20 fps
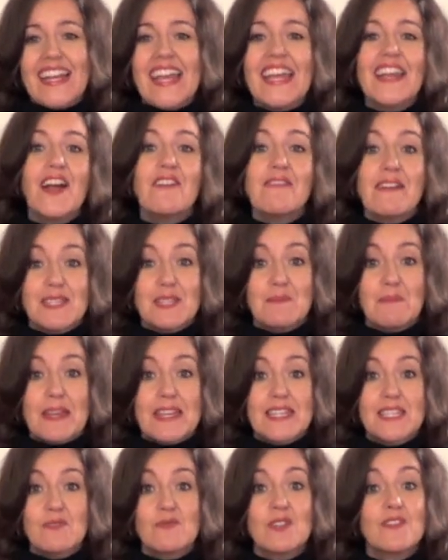In our
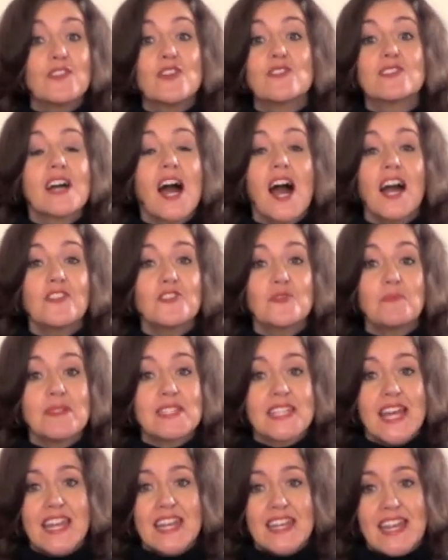recipes we've used
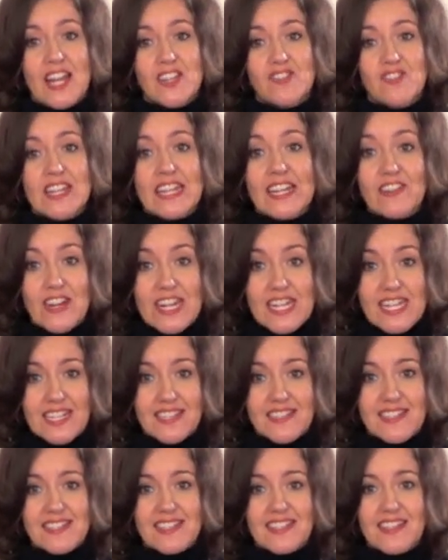100% natural
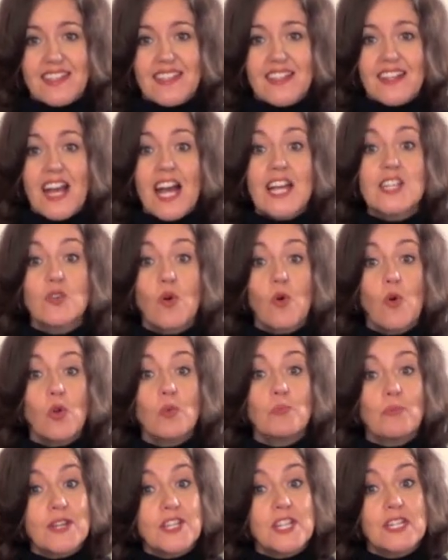ingredients and
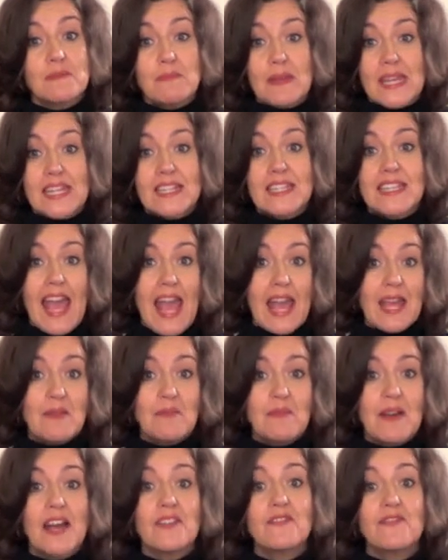all British meat,
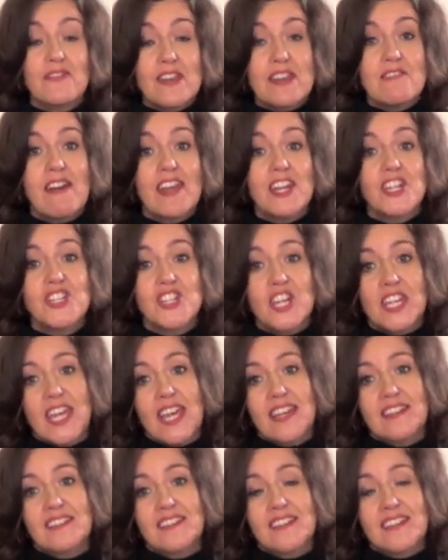game and free-range
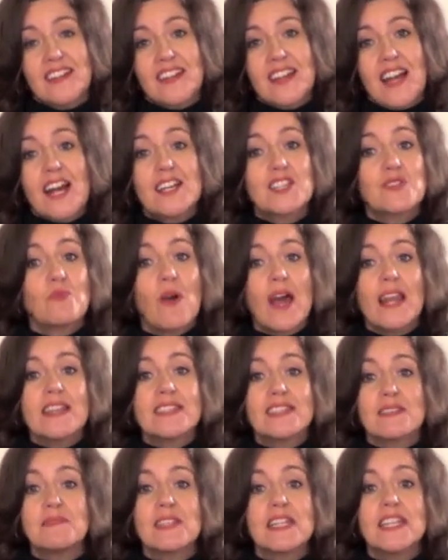chicken as well
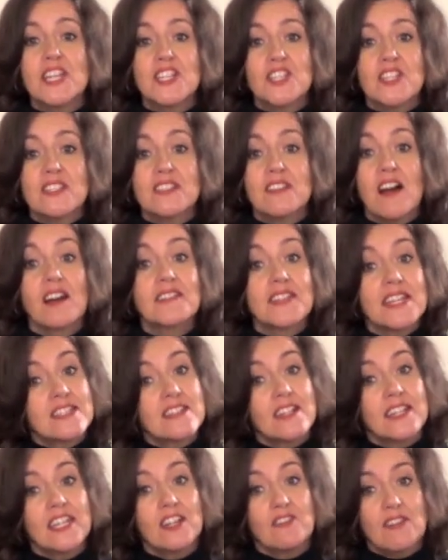as some delicious
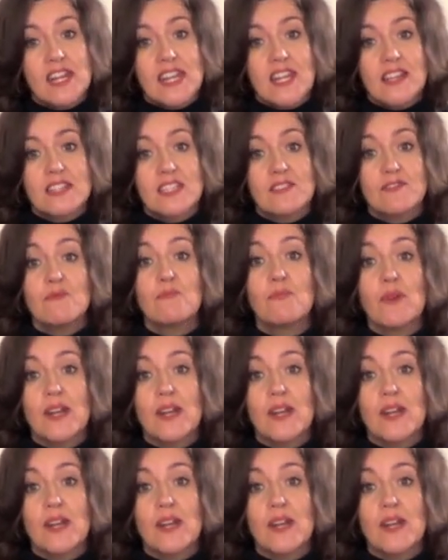artisanal ingredients from